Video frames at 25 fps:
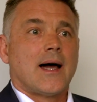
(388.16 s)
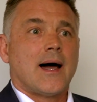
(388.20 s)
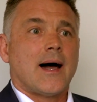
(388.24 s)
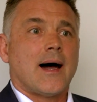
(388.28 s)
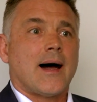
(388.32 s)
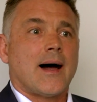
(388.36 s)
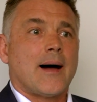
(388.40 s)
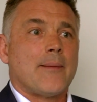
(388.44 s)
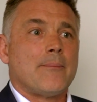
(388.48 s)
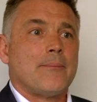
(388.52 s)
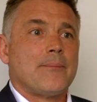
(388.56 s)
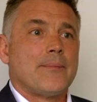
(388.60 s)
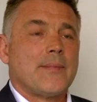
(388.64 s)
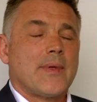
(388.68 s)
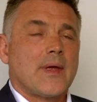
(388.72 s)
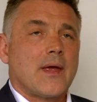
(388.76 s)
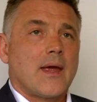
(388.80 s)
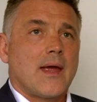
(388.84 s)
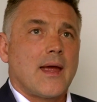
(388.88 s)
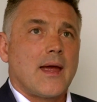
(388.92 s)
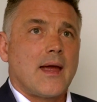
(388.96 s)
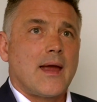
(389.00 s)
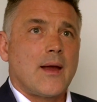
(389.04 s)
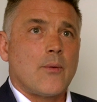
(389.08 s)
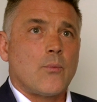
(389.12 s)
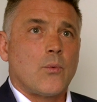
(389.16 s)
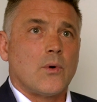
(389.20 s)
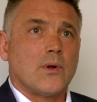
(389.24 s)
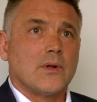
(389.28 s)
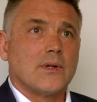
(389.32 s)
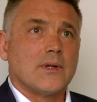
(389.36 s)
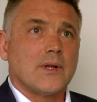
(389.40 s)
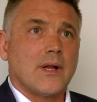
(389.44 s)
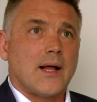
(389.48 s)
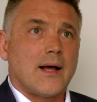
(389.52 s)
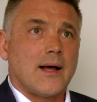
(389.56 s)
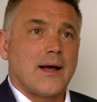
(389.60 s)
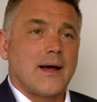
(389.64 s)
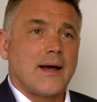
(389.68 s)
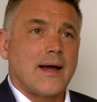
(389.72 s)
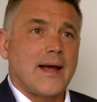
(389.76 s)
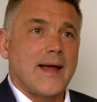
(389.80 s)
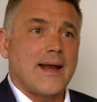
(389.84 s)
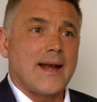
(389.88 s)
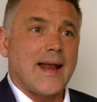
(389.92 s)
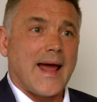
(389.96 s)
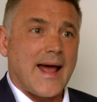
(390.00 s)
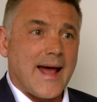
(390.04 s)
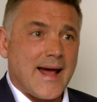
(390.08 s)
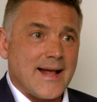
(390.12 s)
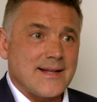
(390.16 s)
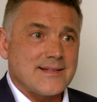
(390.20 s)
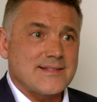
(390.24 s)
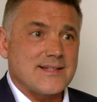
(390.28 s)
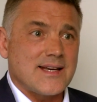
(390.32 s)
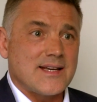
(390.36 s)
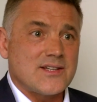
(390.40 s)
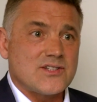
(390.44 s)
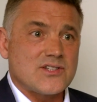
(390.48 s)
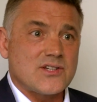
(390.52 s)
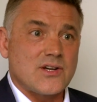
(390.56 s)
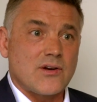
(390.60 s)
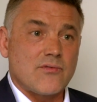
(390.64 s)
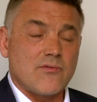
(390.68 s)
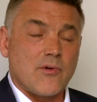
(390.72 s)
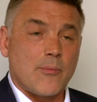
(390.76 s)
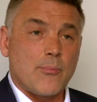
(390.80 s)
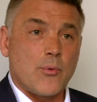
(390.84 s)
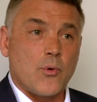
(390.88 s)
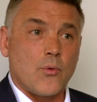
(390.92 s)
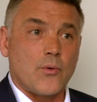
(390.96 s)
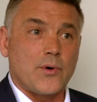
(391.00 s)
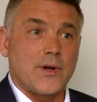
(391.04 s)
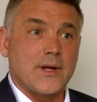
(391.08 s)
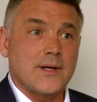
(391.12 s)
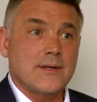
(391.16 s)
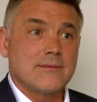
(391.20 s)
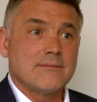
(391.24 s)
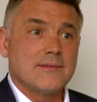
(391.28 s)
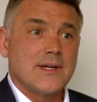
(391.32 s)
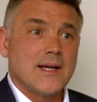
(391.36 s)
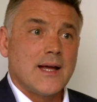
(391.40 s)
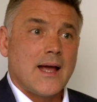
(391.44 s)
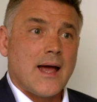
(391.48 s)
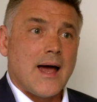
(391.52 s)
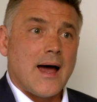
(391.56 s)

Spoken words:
It will enhance incident reporting,